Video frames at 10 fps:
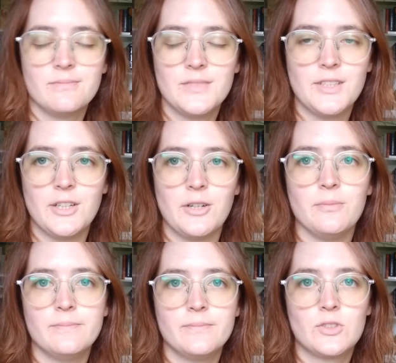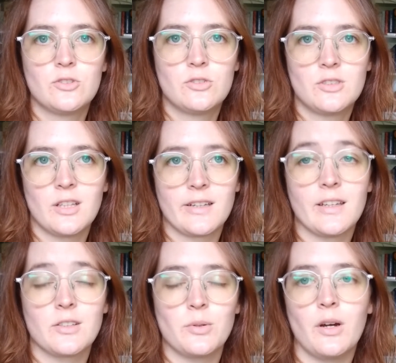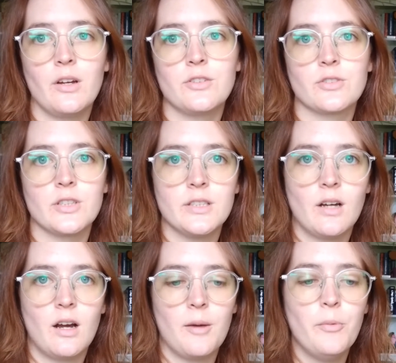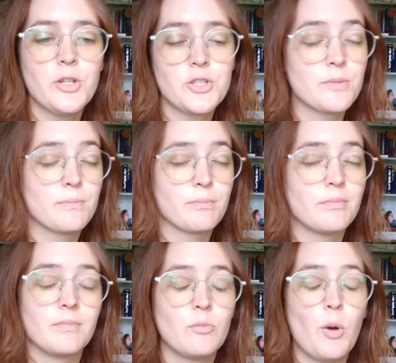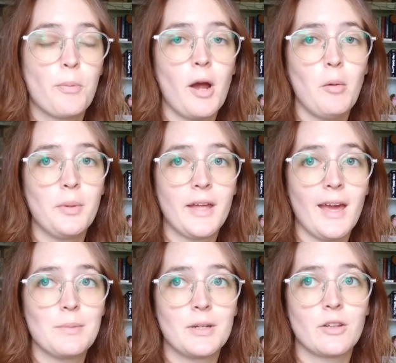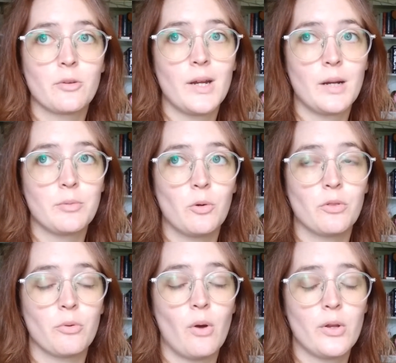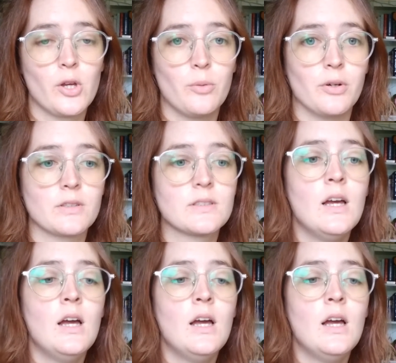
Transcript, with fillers: you know, till I get to one hundred, um, which will probably happen at the rate I'm going through audiobooks.